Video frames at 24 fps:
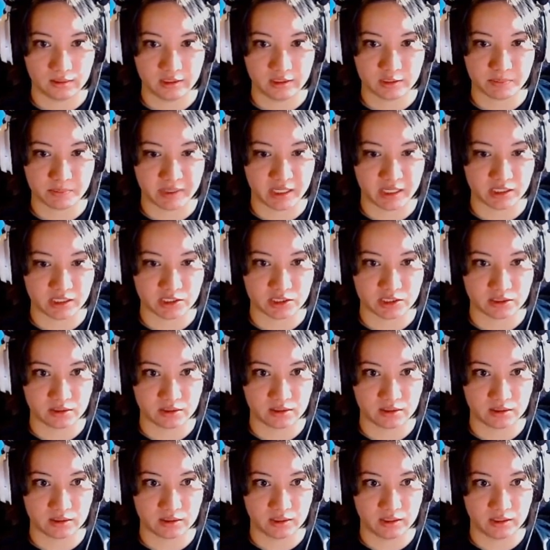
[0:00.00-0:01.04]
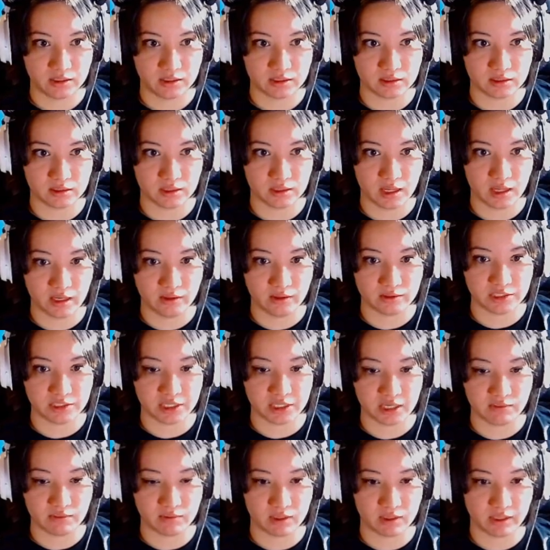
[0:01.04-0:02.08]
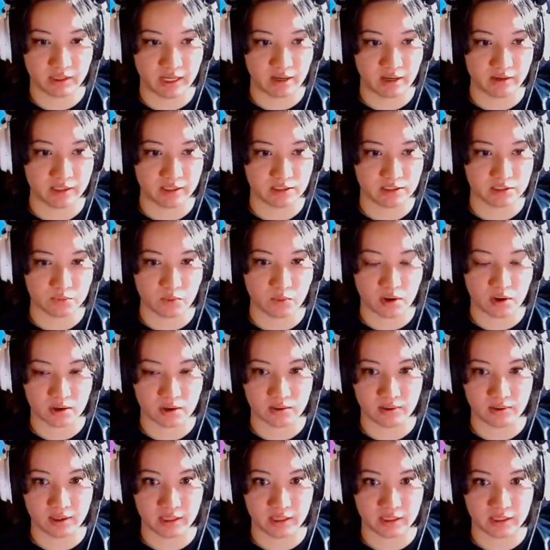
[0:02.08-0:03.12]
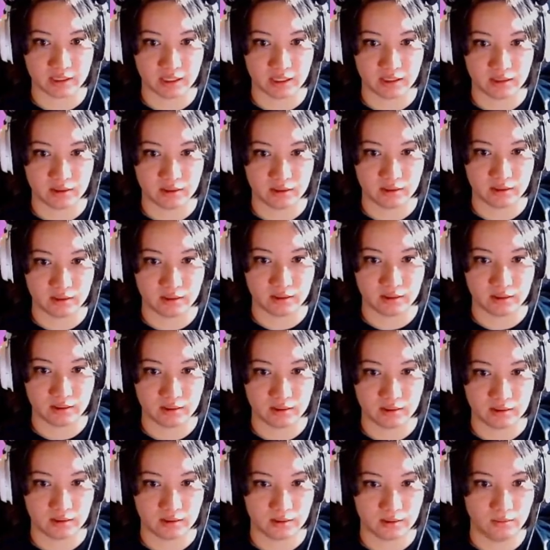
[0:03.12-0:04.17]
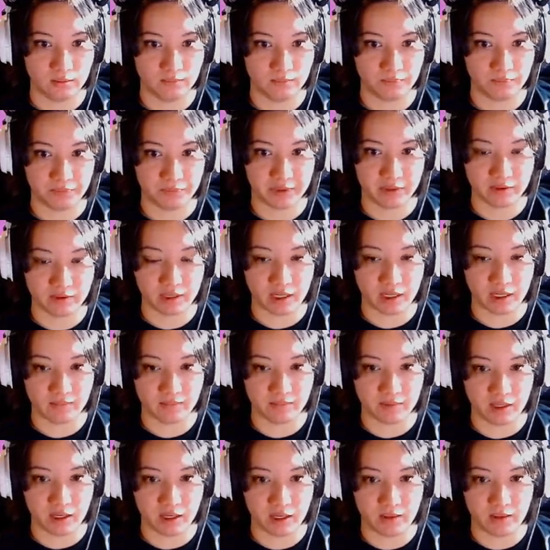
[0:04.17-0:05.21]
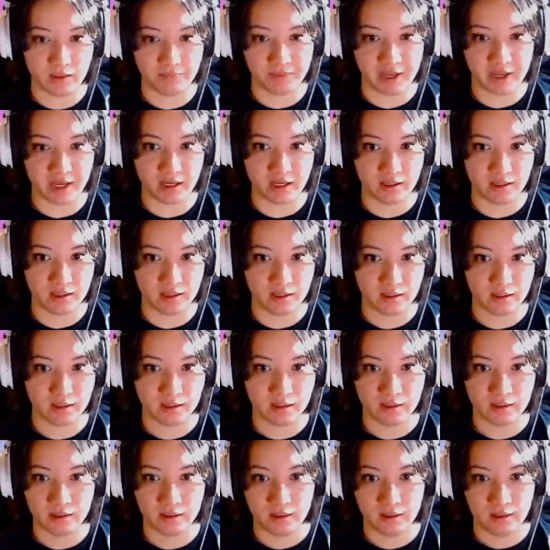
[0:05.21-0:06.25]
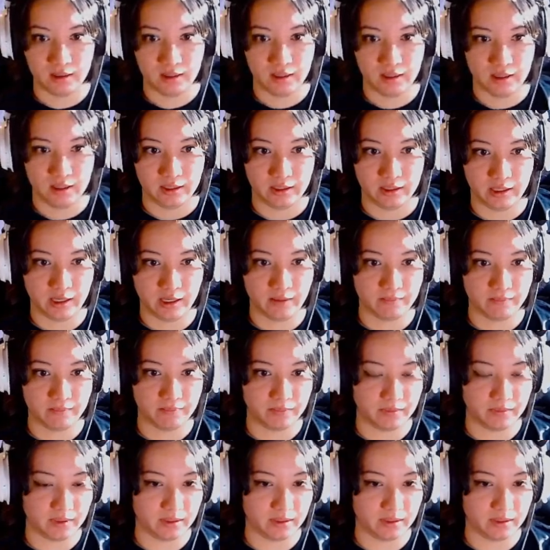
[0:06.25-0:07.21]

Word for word: This bitch. I know she ain't really out here just walking around like that. Oh, okay. Hey. Yep.